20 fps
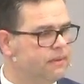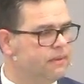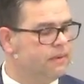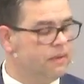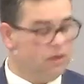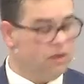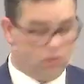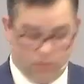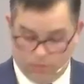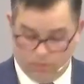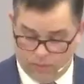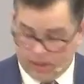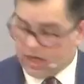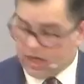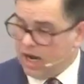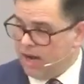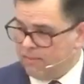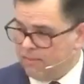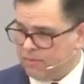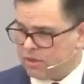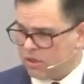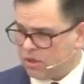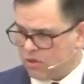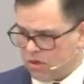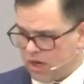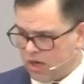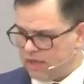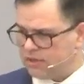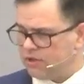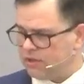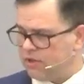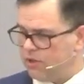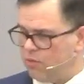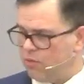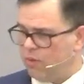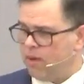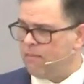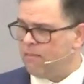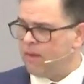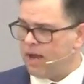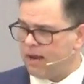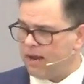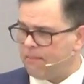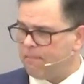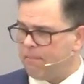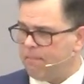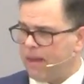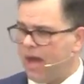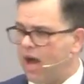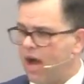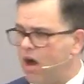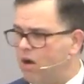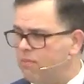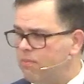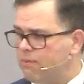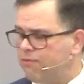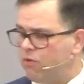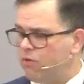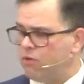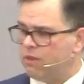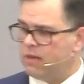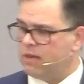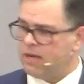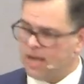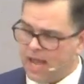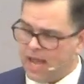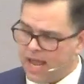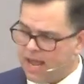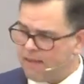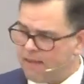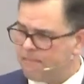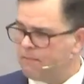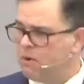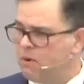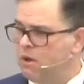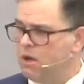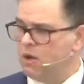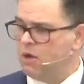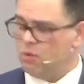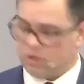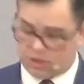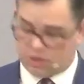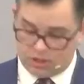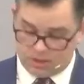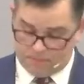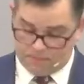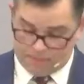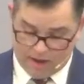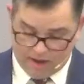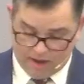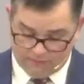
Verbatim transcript: We, we come to Christ so that we might bow before the name which is above